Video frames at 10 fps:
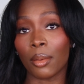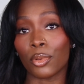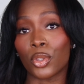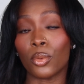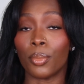
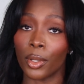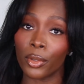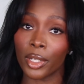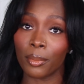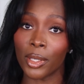able to
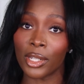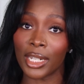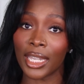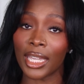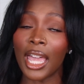build
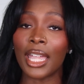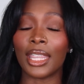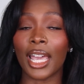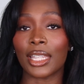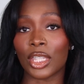community
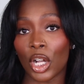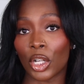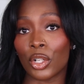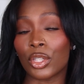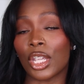that
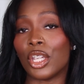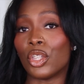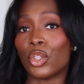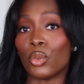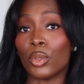turns
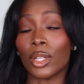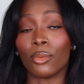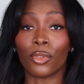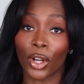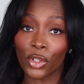into
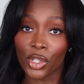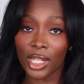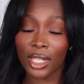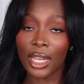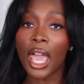
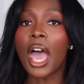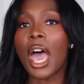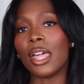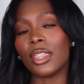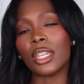conversion
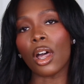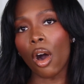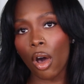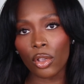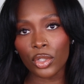and then
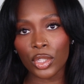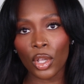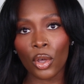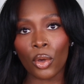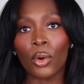
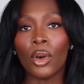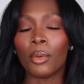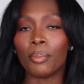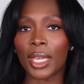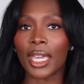also
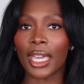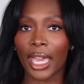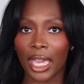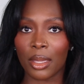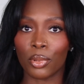being
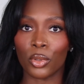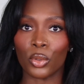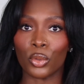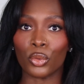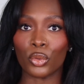
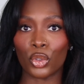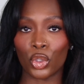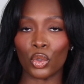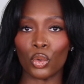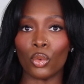able
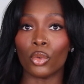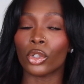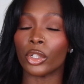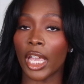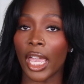to
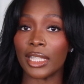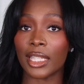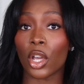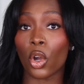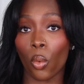
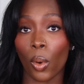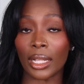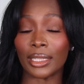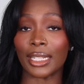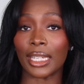create
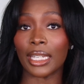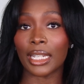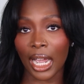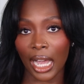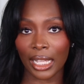quality
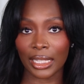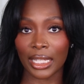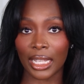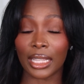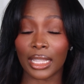
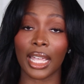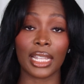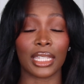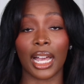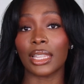content.
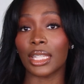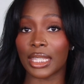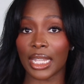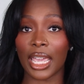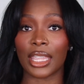That's not to
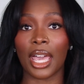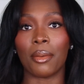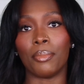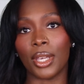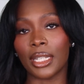say
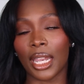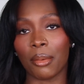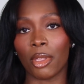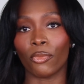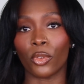that big
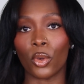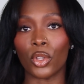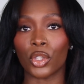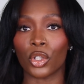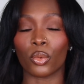name
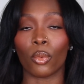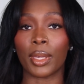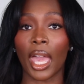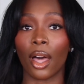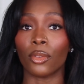influencers will
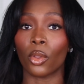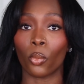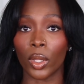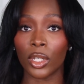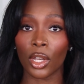be out the
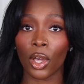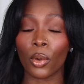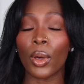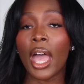window.